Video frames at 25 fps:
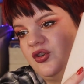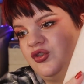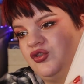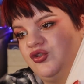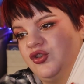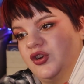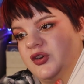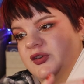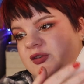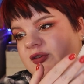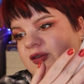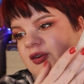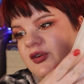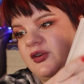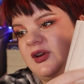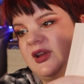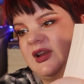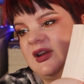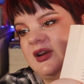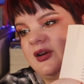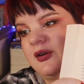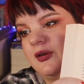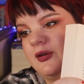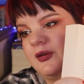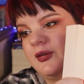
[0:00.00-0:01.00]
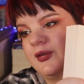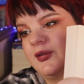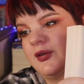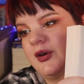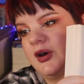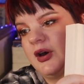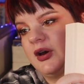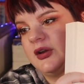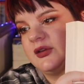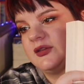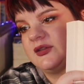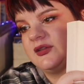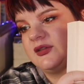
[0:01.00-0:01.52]
just her inner
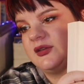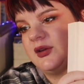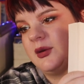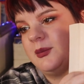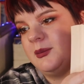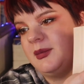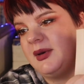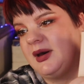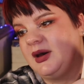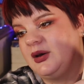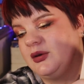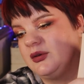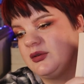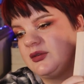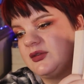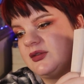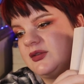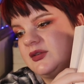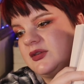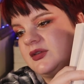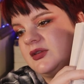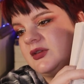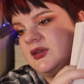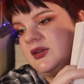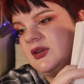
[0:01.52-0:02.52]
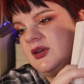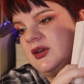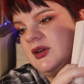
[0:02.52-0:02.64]
thoughts about